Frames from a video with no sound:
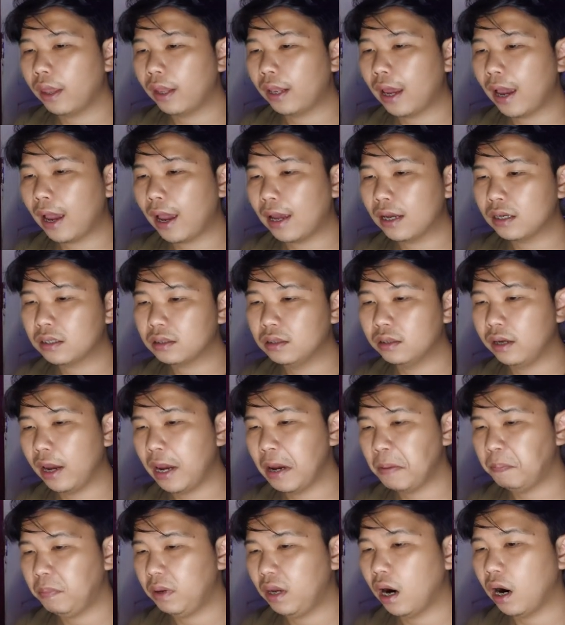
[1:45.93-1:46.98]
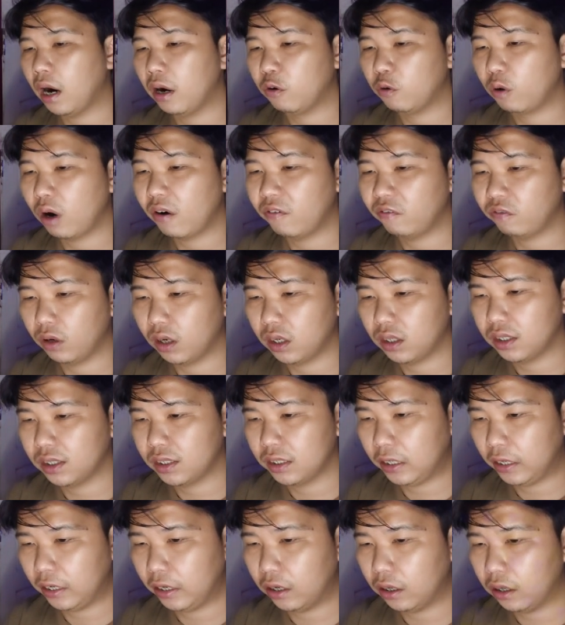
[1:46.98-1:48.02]
that has the API
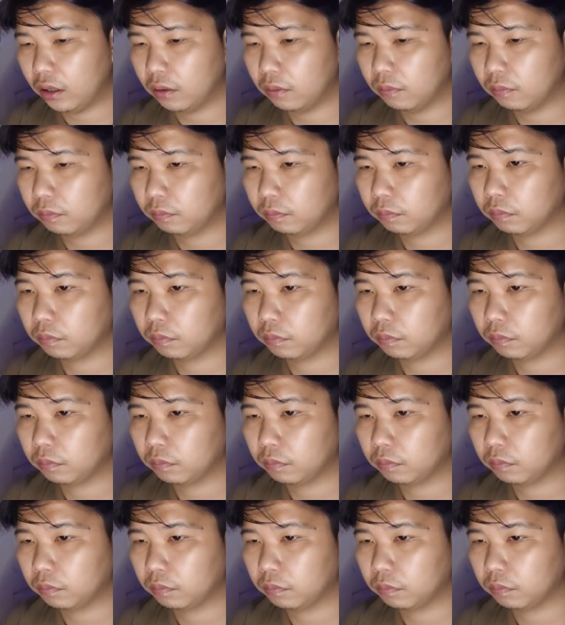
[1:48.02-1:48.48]
reference here.